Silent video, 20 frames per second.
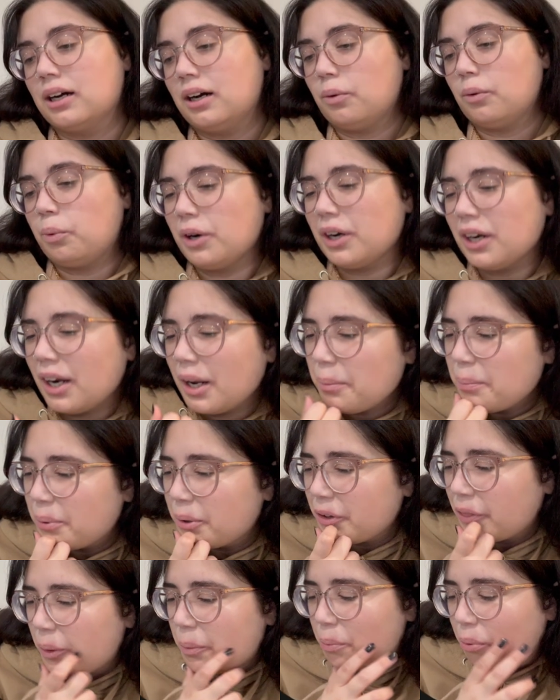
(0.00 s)
Where did I
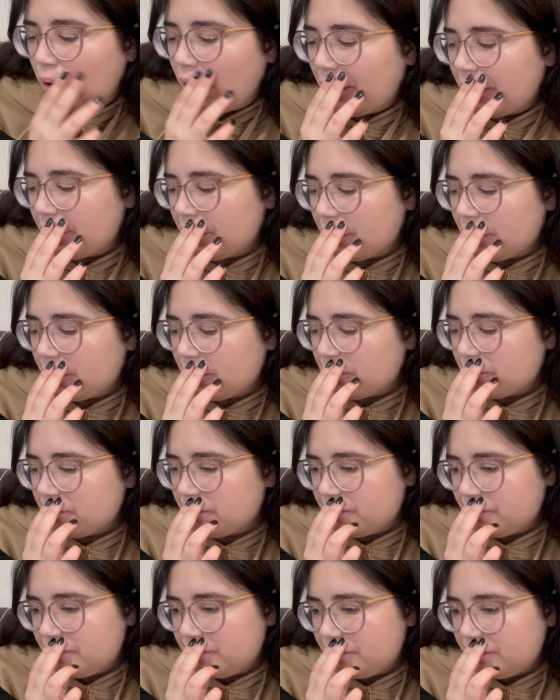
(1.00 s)
put The Predator?
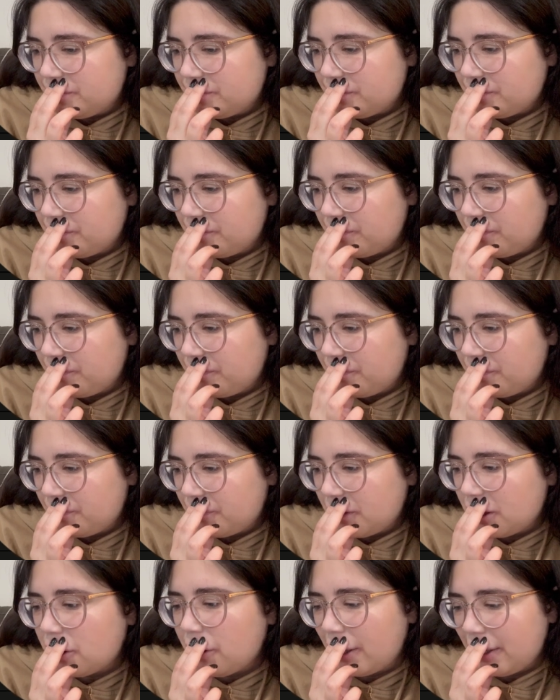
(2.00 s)

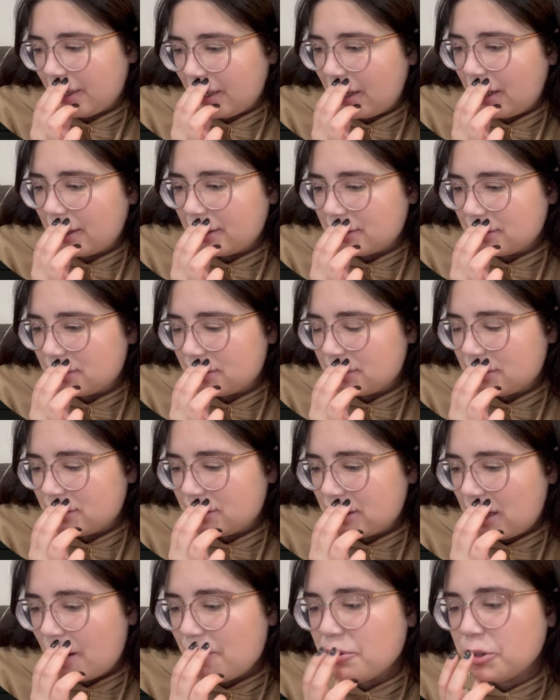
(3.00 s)
Okay, yeah,
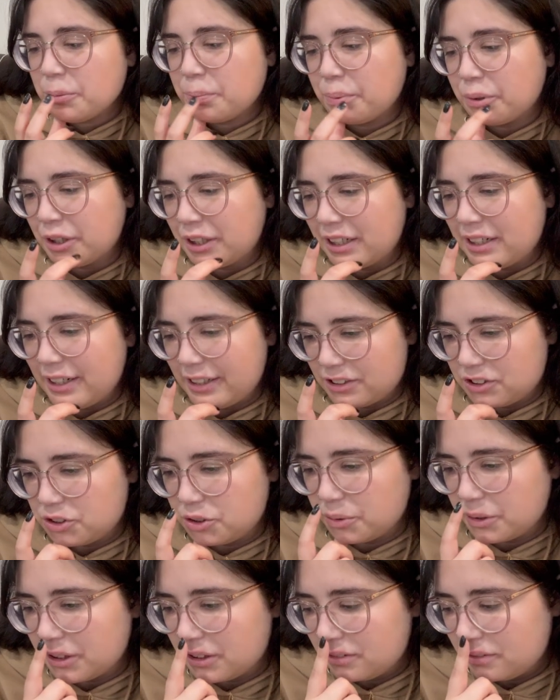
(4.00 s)
I'm gonna put it next
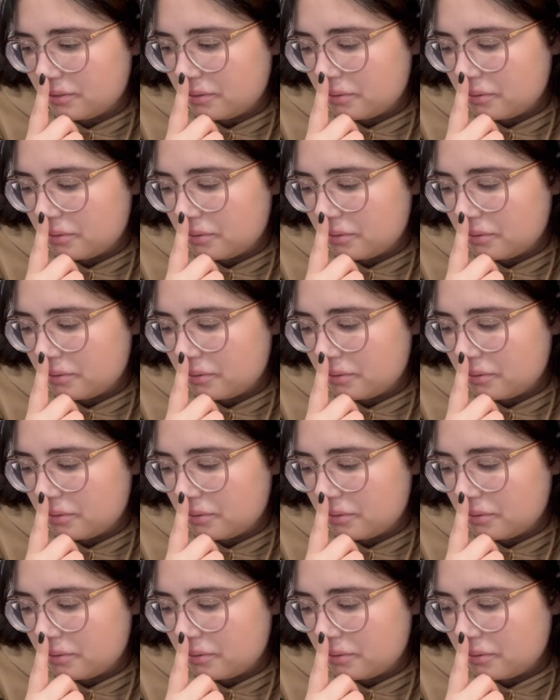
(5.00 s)
to it.